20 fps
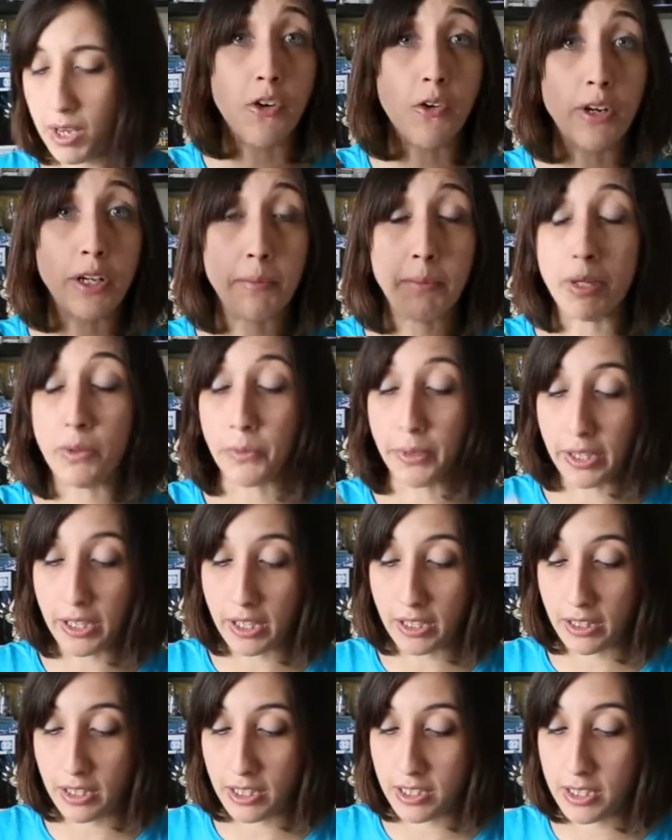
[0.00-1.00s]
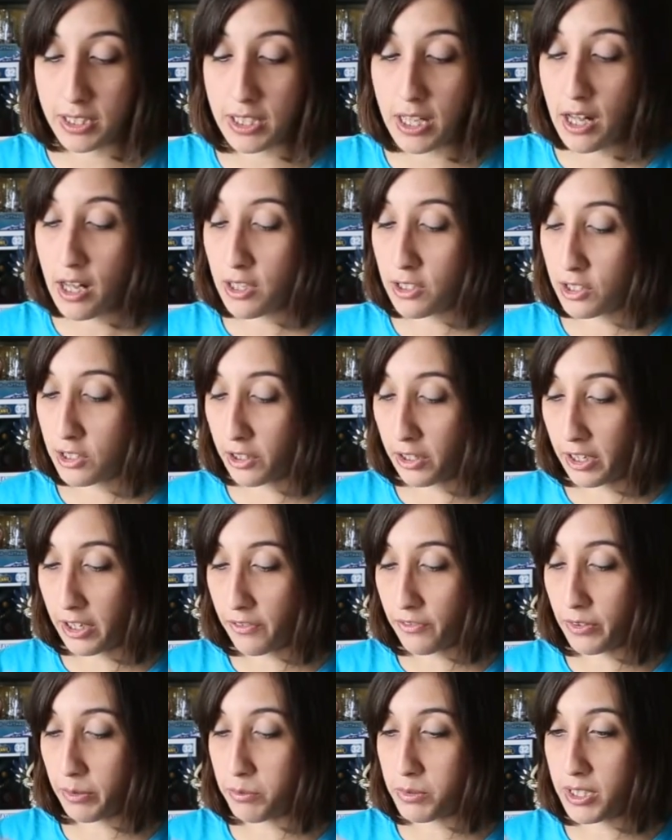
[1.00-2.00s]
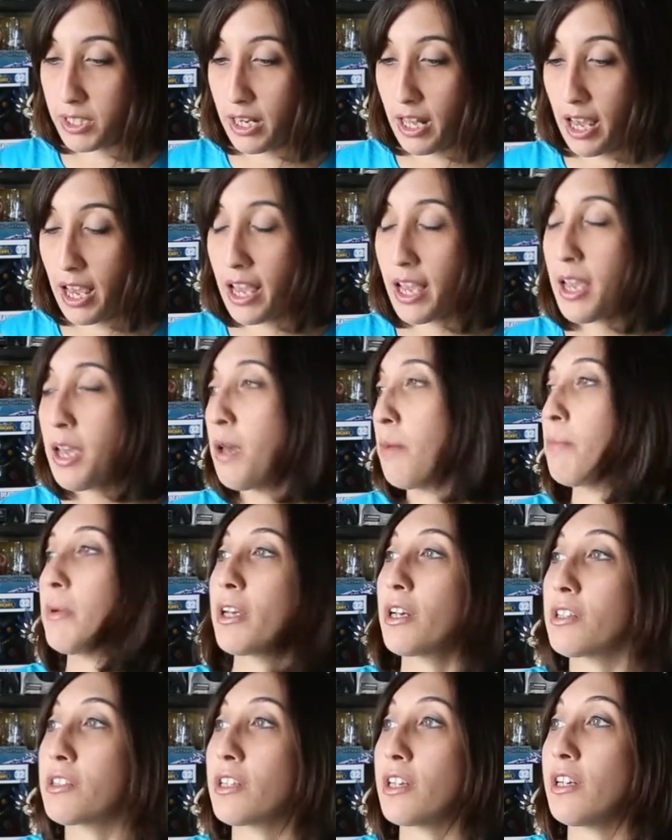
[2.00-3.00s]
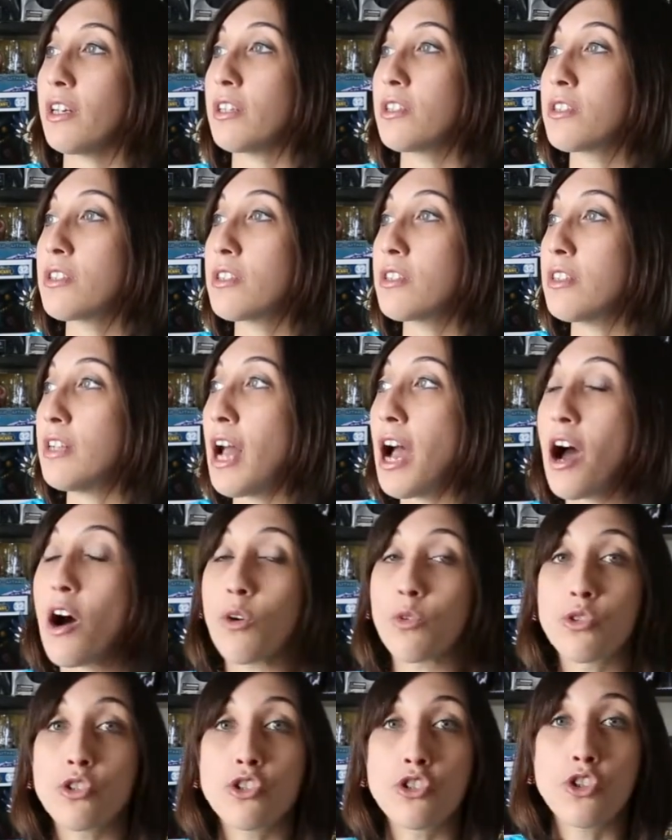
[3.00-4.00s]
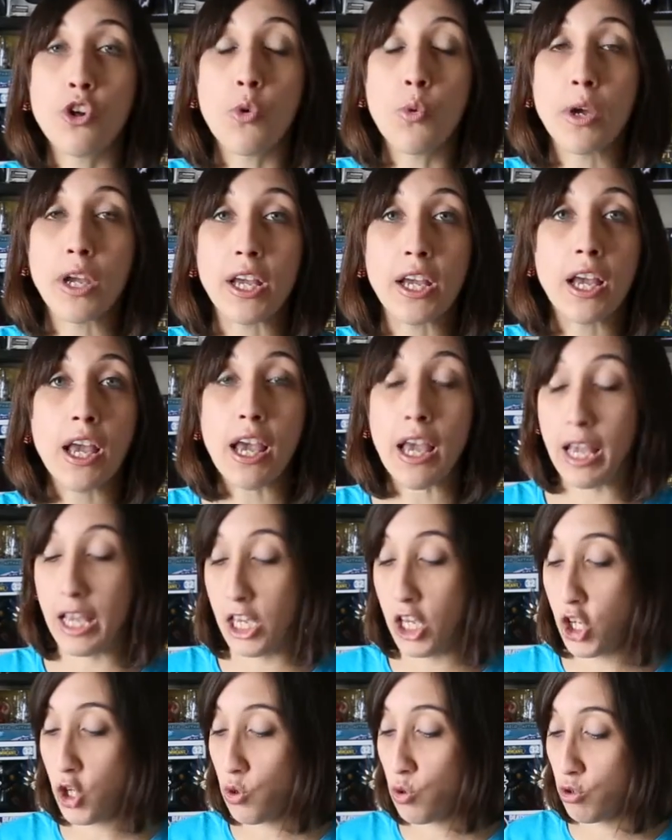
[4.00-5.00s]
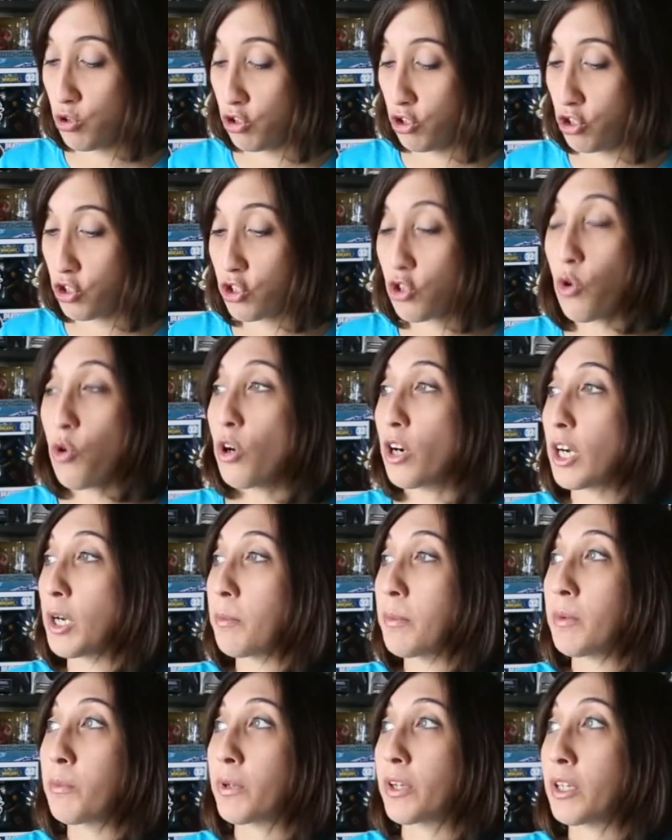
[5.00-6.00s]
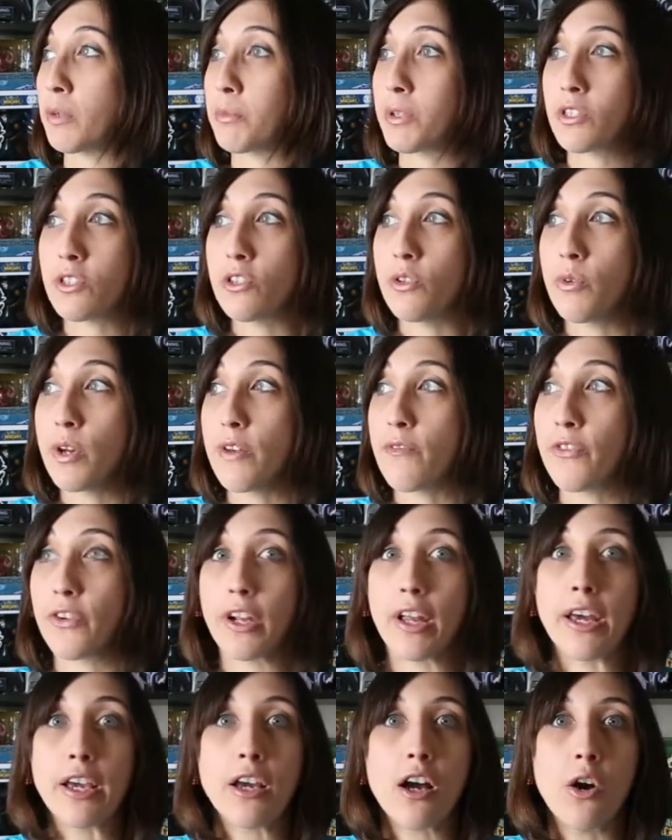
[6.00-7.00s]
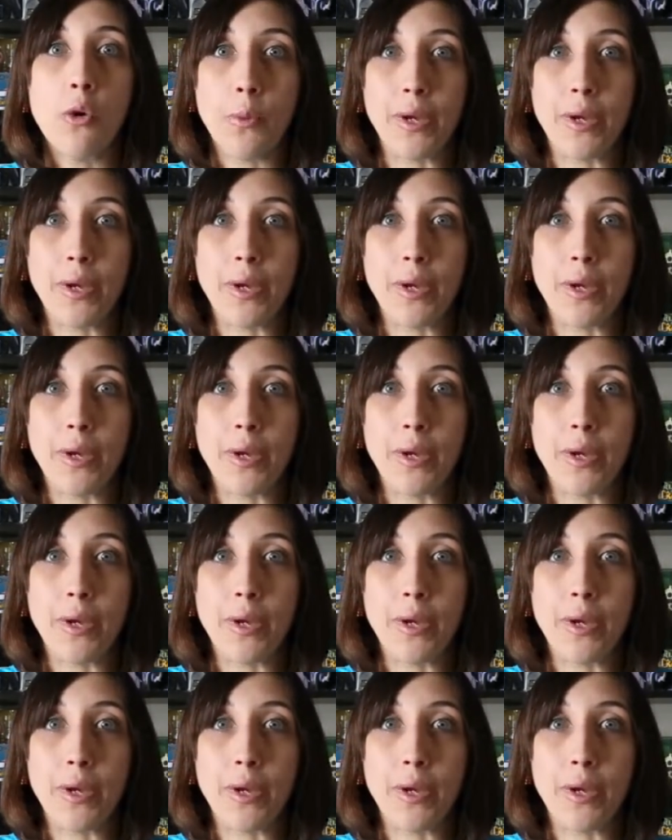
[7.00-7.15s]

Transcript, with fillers: I'm going to be reading this starting from today because it's now snowing a huge storm and we're gonna be snowing in for like a